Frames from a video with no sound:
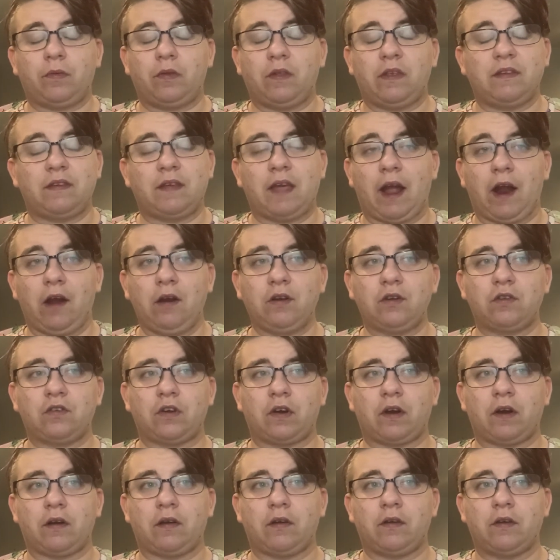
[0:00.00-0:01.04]
this
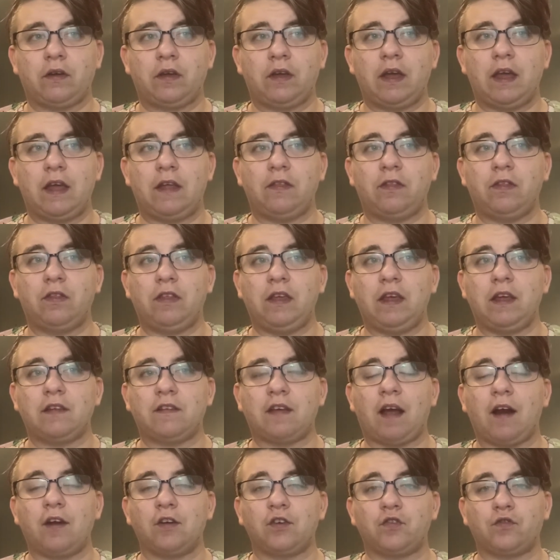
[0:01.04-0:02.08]
character and the
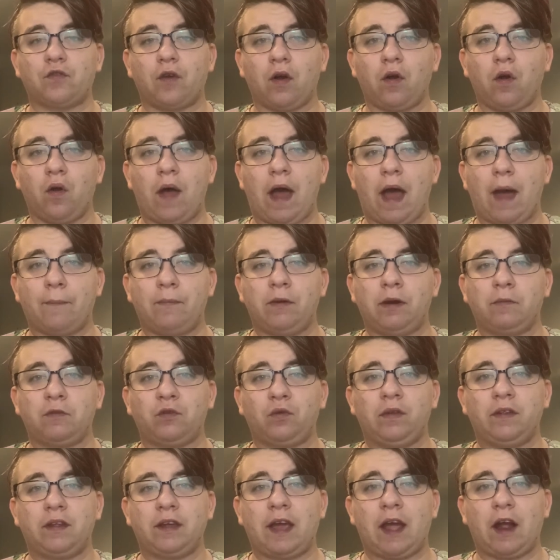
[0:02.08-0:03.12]
entire struggle happening
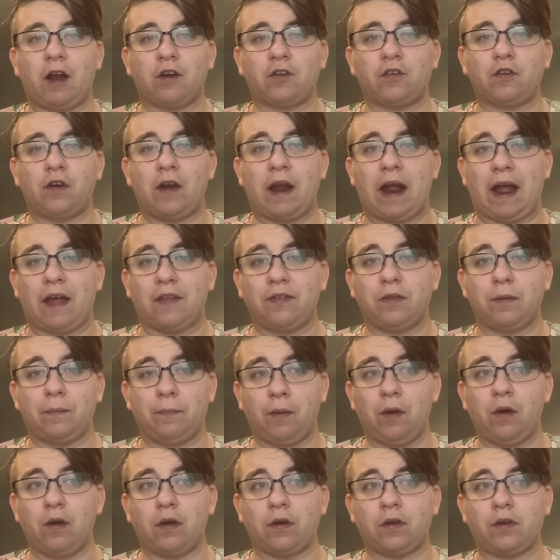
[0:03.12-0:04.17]
between the character and the
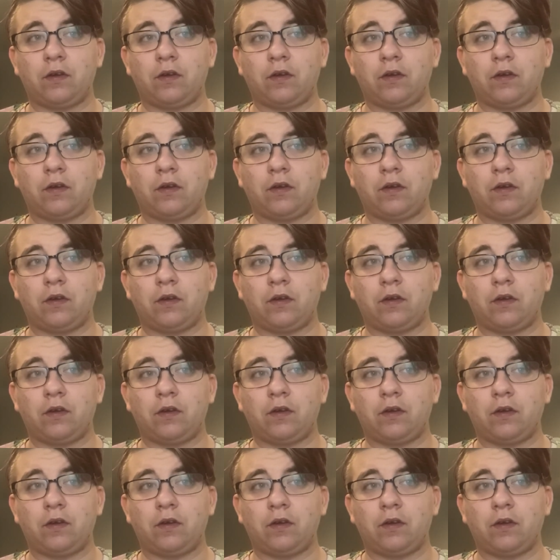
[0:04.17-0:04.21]
book.